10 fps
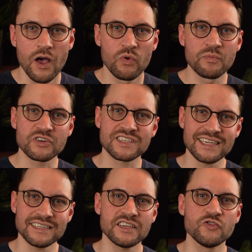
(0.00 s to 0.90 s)
when
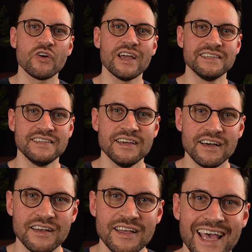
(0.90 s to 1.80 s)
presenting your
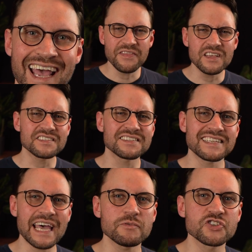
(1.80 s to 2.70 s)
idea, and the
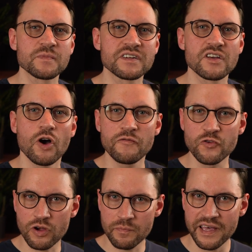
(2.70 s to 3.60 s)
establishment of
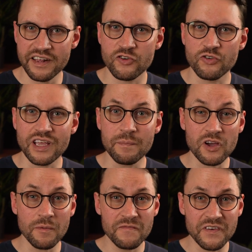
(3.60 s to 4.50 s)
your competitor can
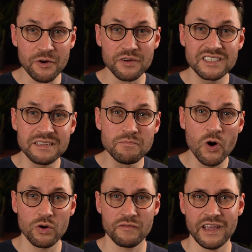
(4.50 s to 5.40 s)
become very
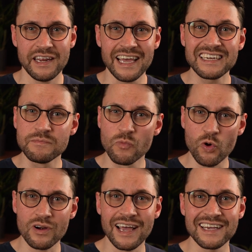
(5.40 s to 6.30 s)
demotivating and
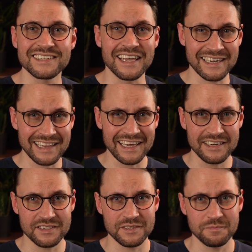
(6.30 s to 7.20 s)
demoralizing at
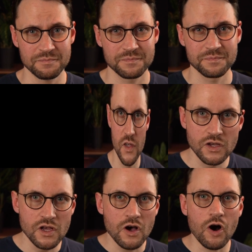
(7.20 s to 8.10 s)
glance.
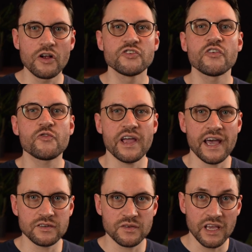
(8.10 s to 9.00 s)
On the other
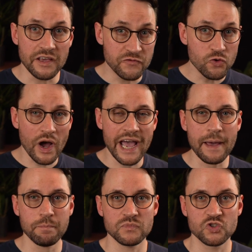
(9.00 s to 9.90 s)
hand, if you
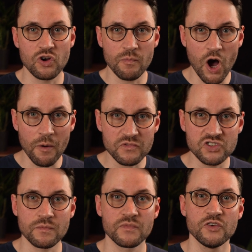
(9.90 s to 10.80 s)
happen to come up with
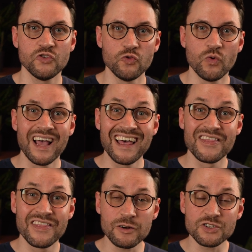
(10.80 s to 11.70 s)
something new,
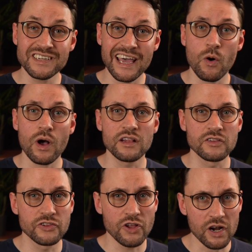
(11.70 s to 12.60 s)
there's now a
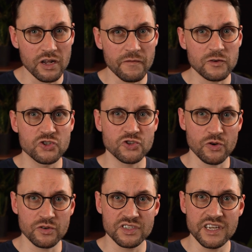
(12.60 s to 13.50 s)
lot of
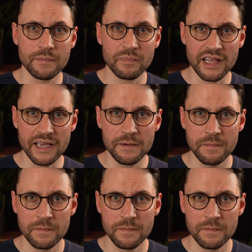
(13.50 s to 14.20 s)
uncertainty at play.